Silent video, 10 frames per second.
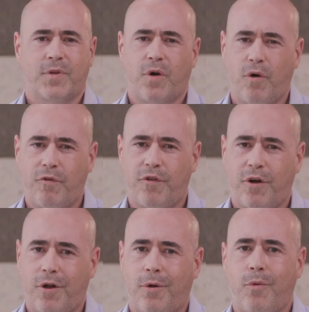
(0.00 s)

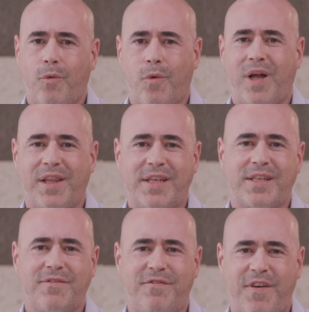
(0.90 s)
Overall, while this
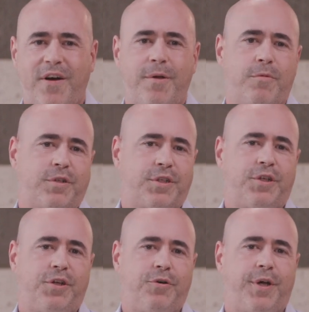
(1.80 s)
is very much a
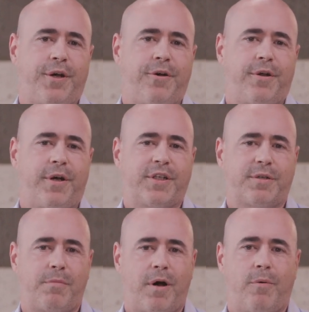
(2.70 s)
new era in our
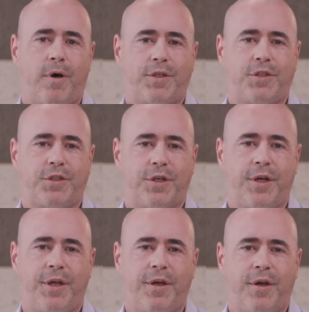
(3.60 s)
smartwatch
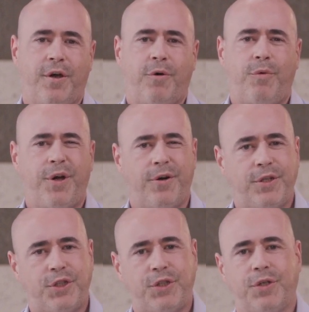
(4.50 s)
journey, we are
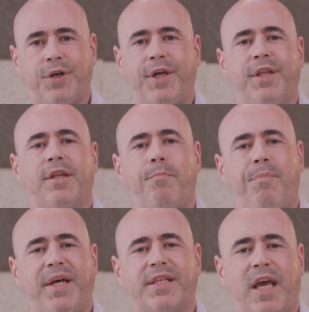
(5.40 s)
ensuring that the
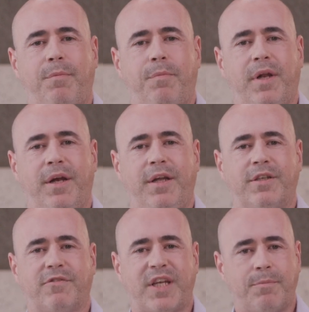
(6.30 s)
best capabilities
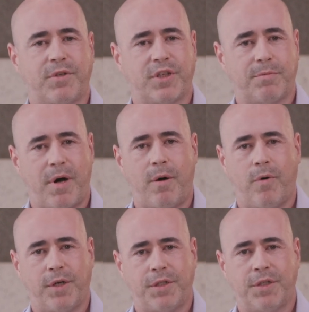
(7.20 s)
of Samsung
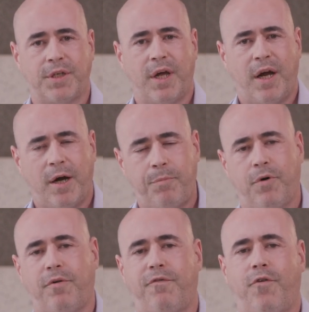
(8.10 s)
smartwatches are
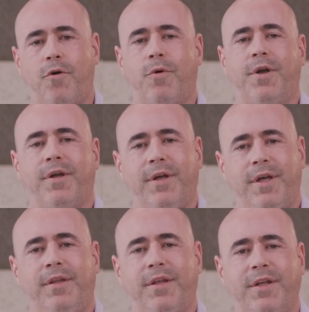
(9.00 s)
brought forward
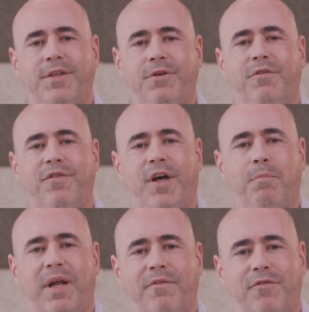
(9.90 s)
into this unified
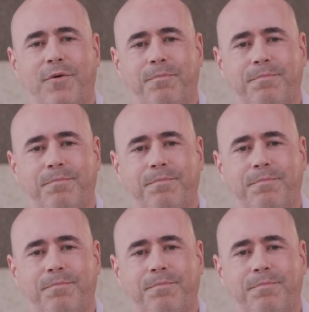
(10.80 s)
platform.